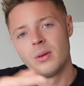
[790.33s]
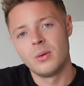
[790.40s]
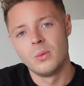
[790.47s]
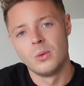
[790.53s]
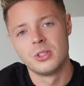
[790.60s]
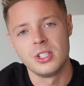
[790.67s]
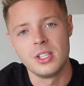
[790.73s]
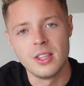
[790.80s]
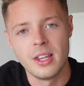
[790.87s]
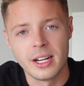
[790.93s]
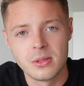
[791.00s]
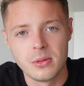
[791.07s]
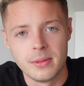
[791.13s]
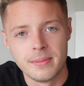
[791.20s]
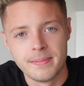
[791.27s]
We'll see you in the
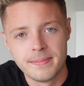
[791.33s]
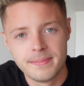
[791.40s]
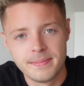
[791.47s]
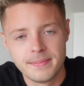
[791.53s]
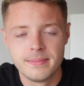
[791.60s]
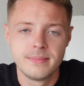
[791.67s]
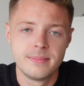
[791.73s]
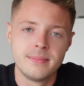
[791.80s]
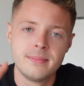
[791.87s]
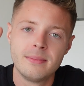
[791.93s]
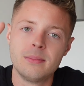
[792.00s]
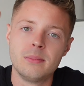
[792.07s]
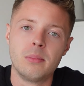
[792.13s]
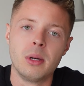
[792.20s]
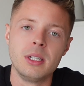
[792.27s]
next one.
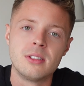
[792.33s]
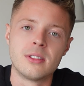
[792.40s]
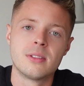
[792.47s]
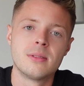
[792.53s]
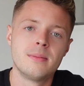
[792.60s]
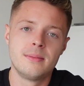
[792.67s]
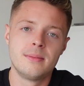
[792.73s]
Peace.